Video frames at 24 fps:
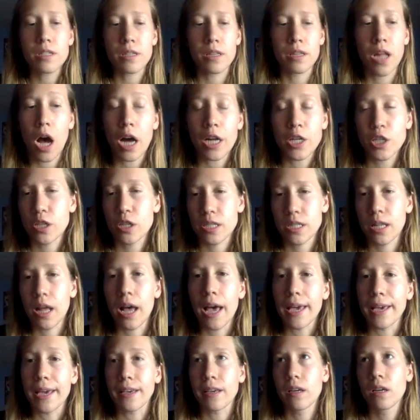not just
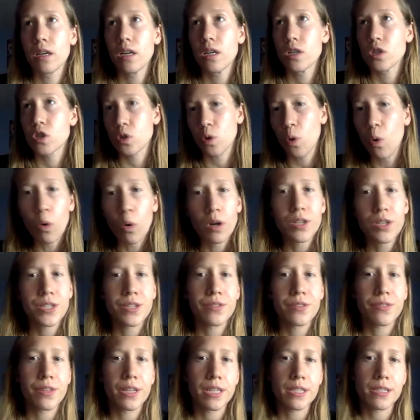like scores and
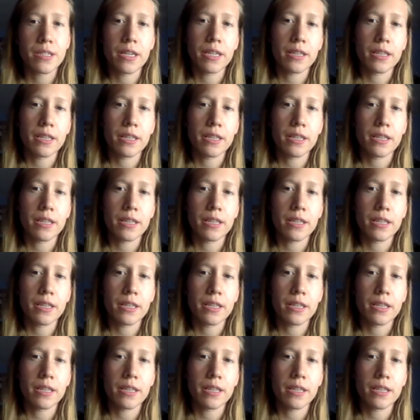things like